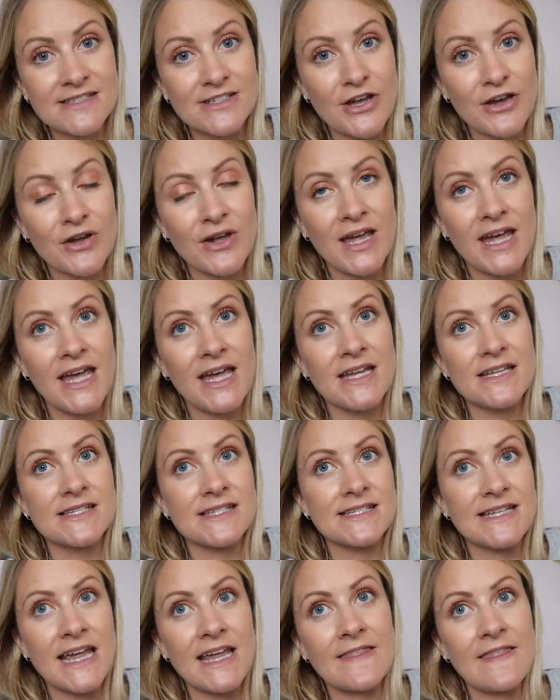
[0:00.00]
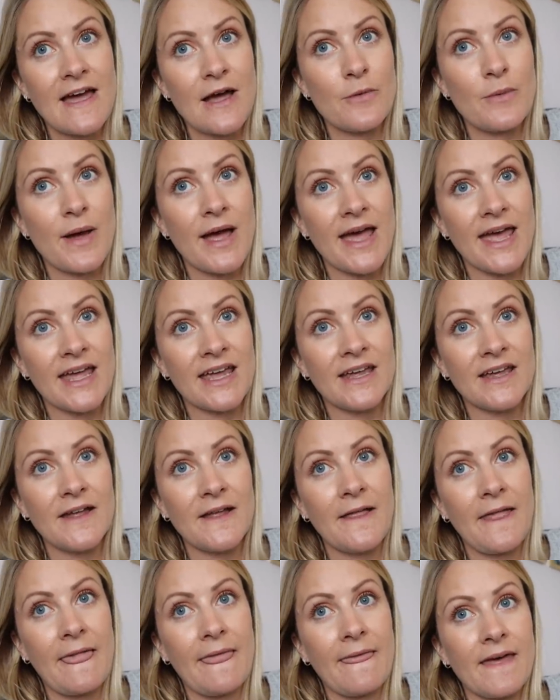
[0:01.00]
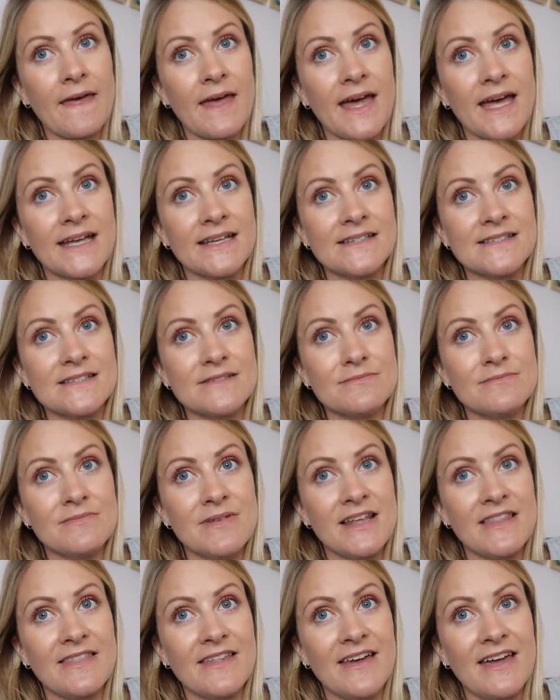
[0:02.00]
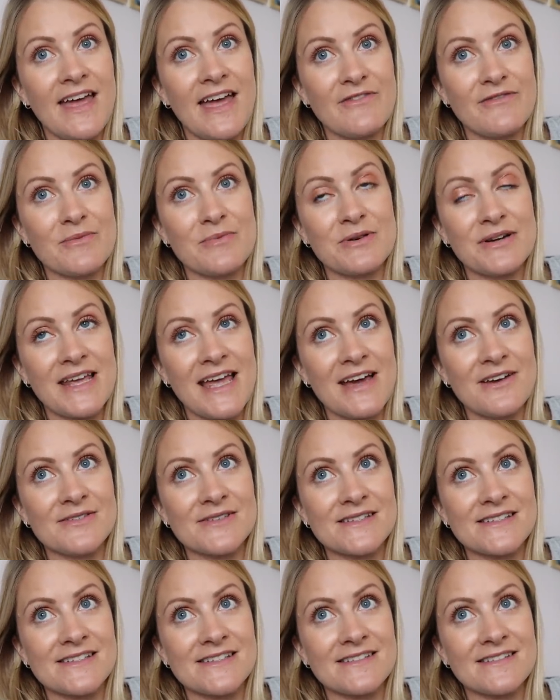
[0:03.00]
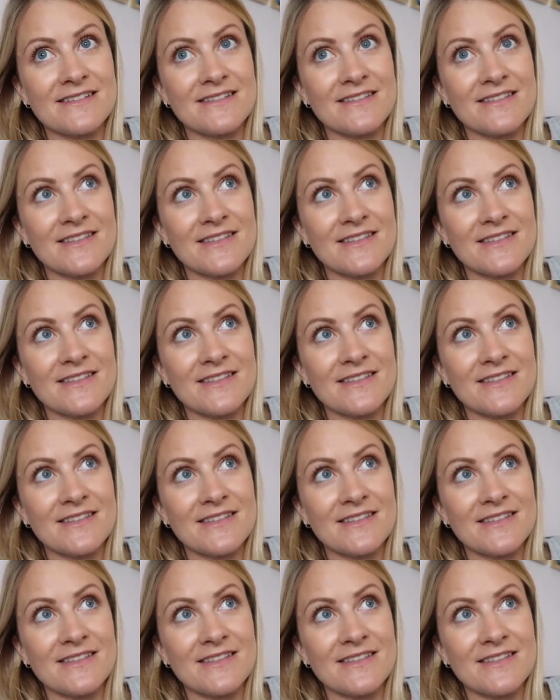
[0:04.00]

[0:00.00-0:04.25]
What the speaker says: So to take that away and mean that everybody else